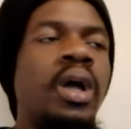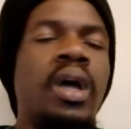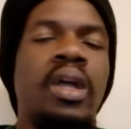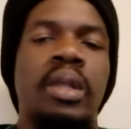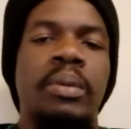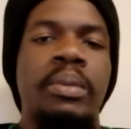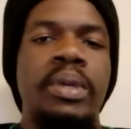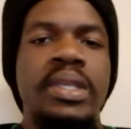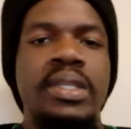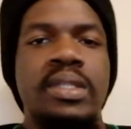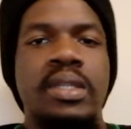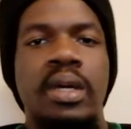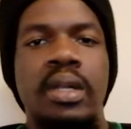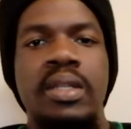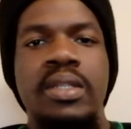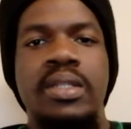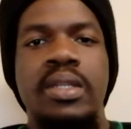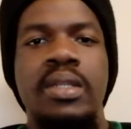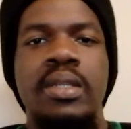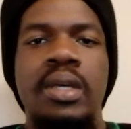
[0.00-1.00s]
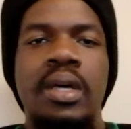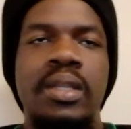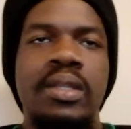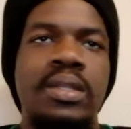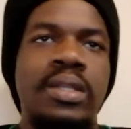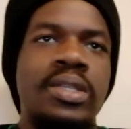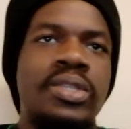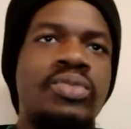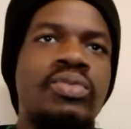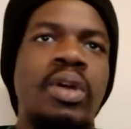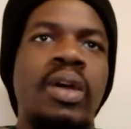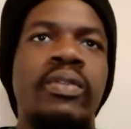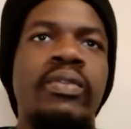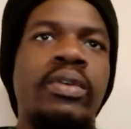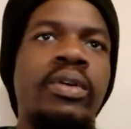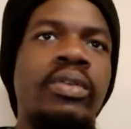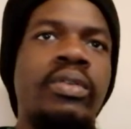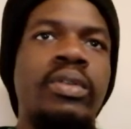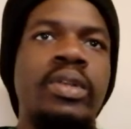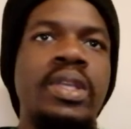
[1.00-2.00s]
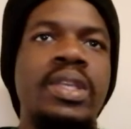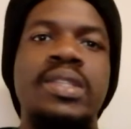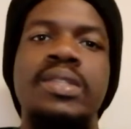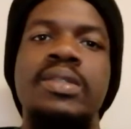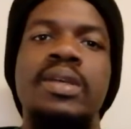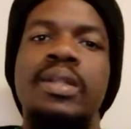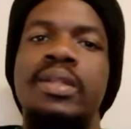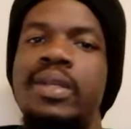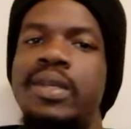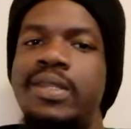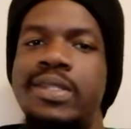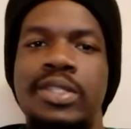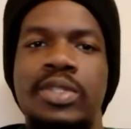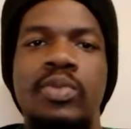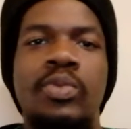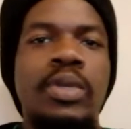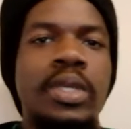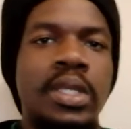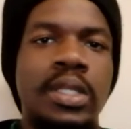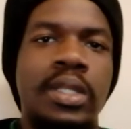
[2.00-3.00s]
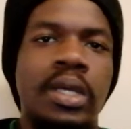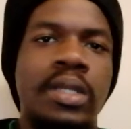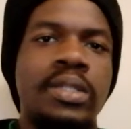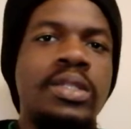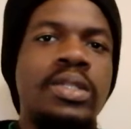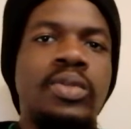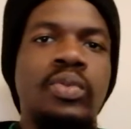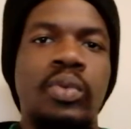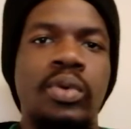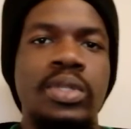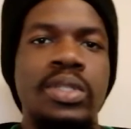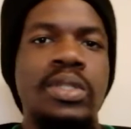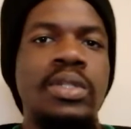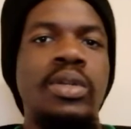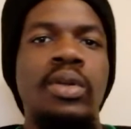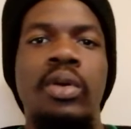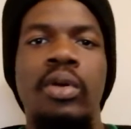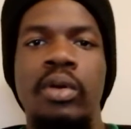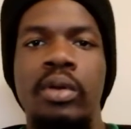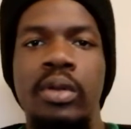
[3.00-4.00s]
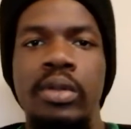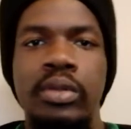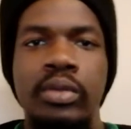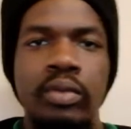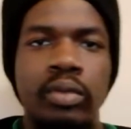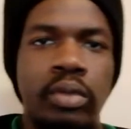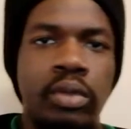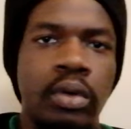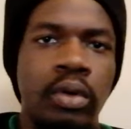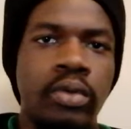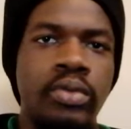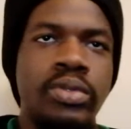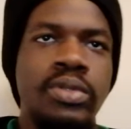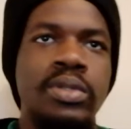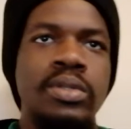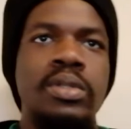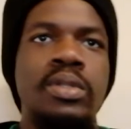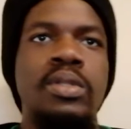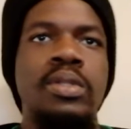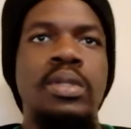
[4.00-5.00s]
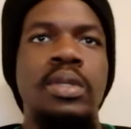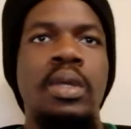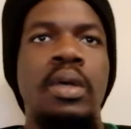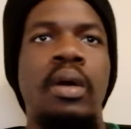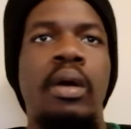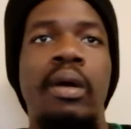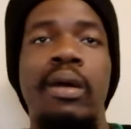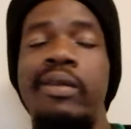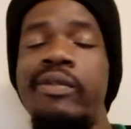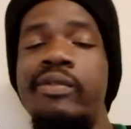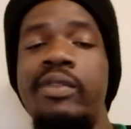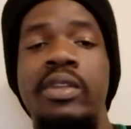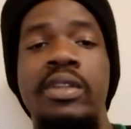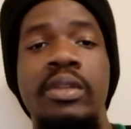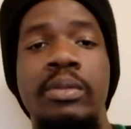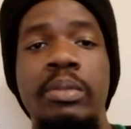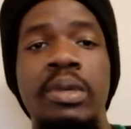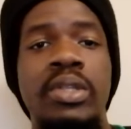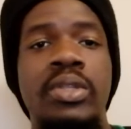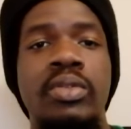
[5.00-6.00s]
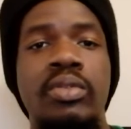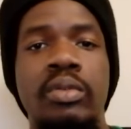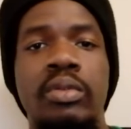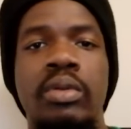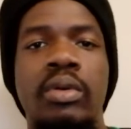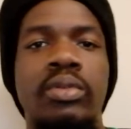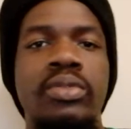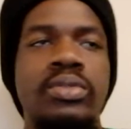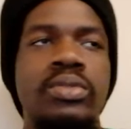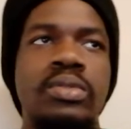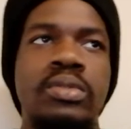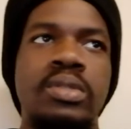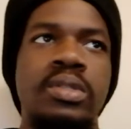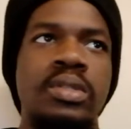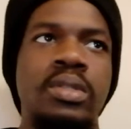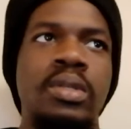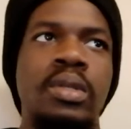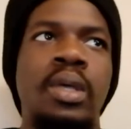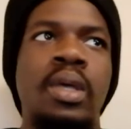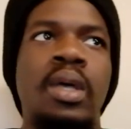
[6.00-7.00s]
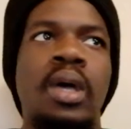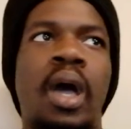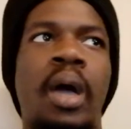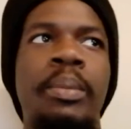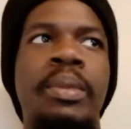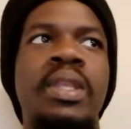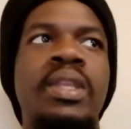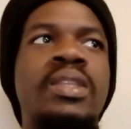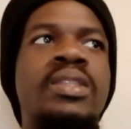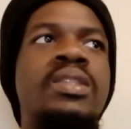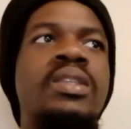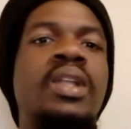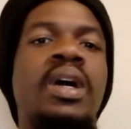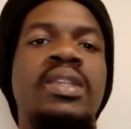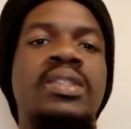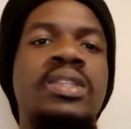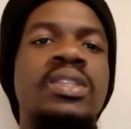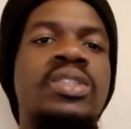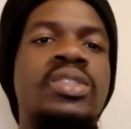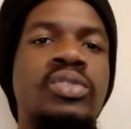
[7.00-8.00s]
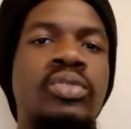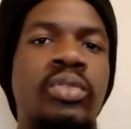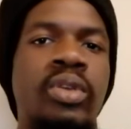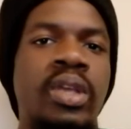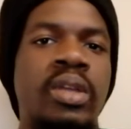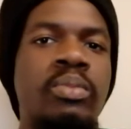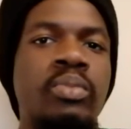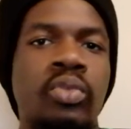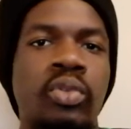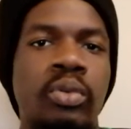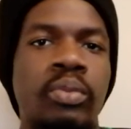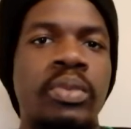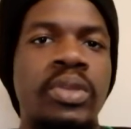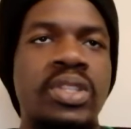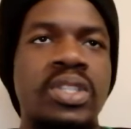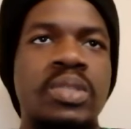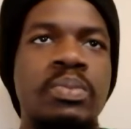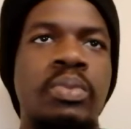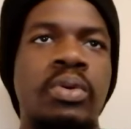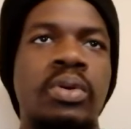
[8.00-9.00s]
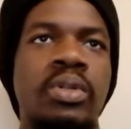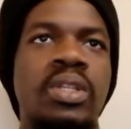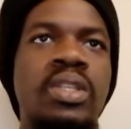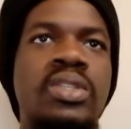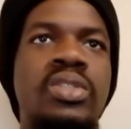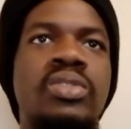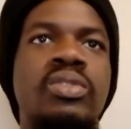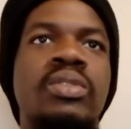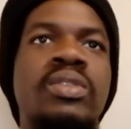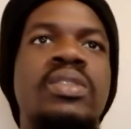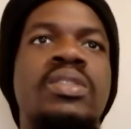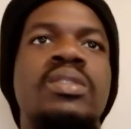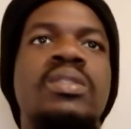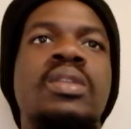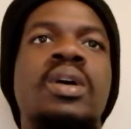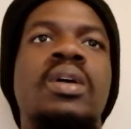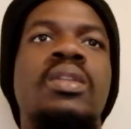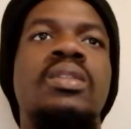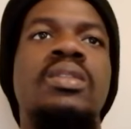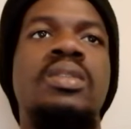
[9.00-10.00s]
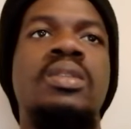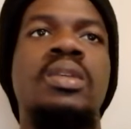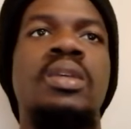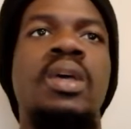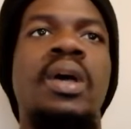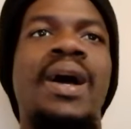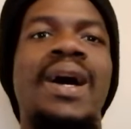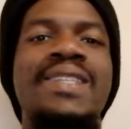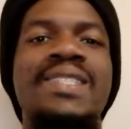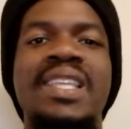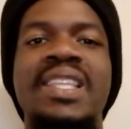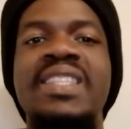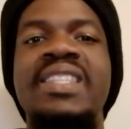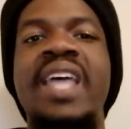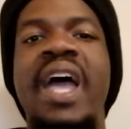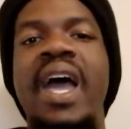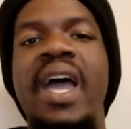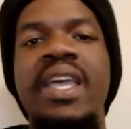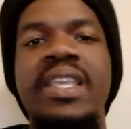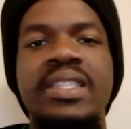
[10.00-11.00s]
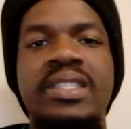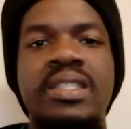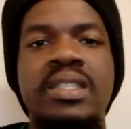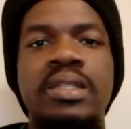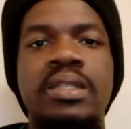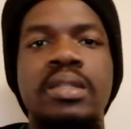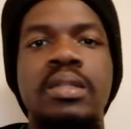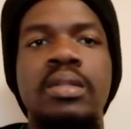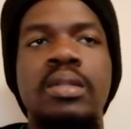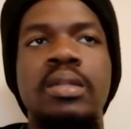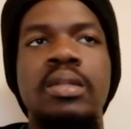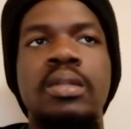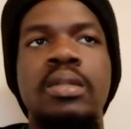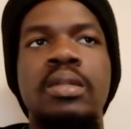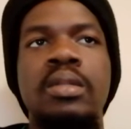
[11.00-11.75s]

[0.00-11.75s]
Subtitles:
And I basically said that this rivalry is not as sweet as it was in the early 2000s or even in the mid 2000s. I mean, it still has its great moments, but it's just not as enticing